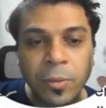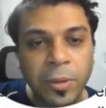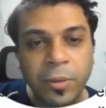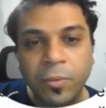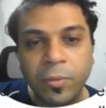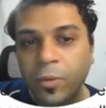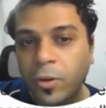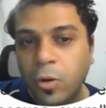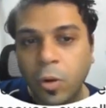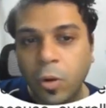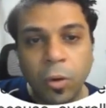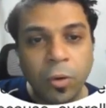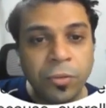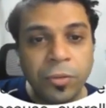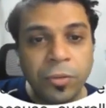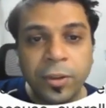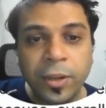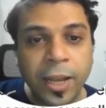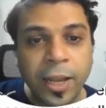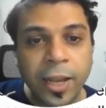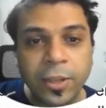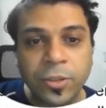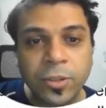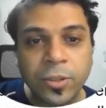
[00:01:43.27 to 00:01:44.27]
women were
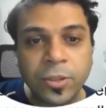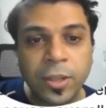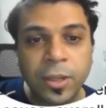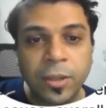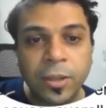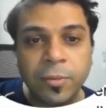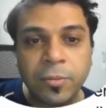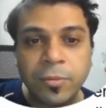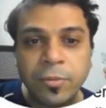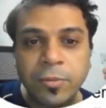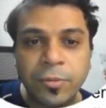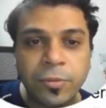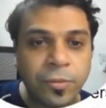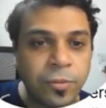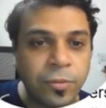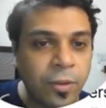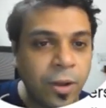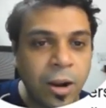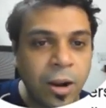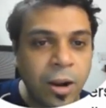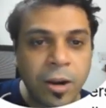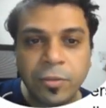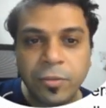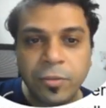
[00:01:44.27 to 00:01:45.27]
often actually
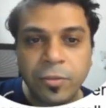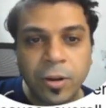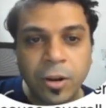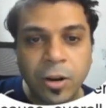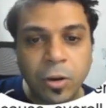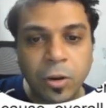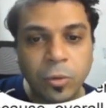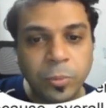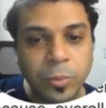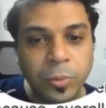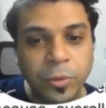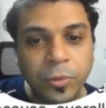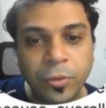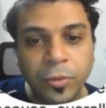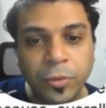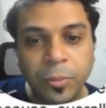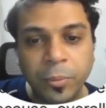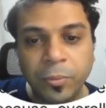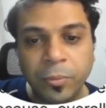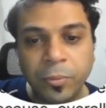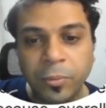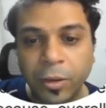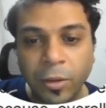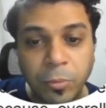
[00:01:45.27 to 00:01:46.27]
far
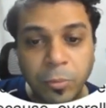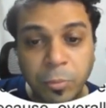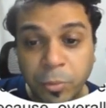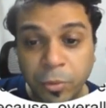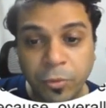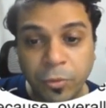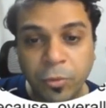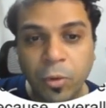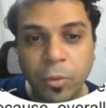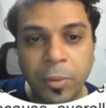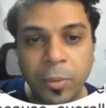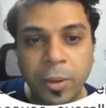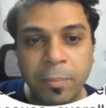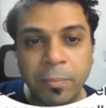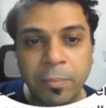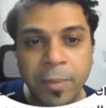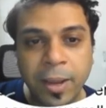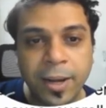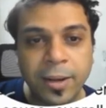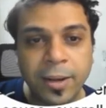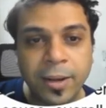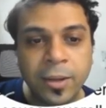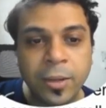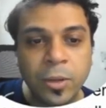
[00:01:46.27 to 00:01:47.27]

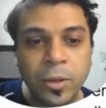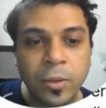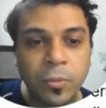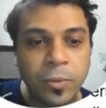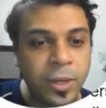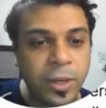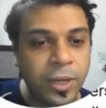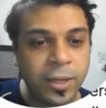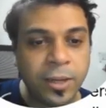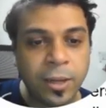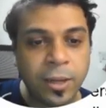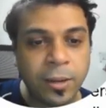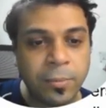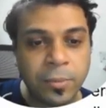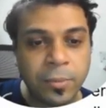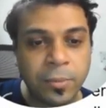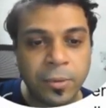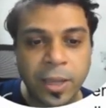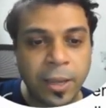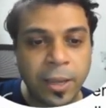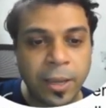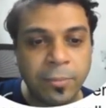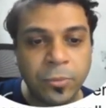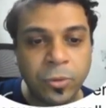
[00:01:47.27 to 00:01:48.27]
outperforming men when it
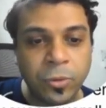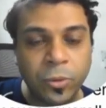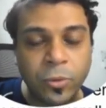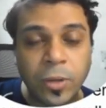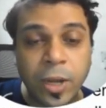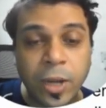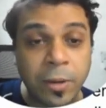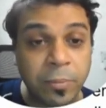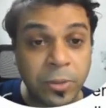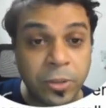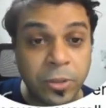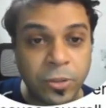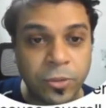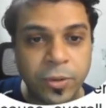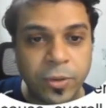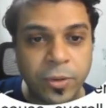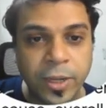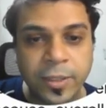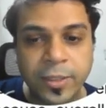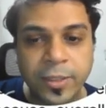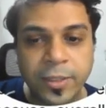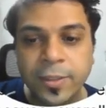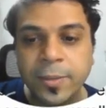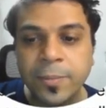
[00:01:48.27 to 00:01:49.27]
came to
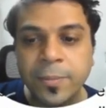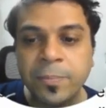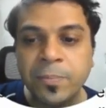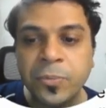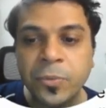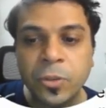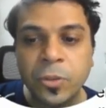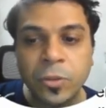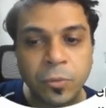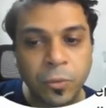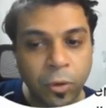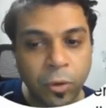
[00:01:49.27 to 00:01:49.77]
admission rates.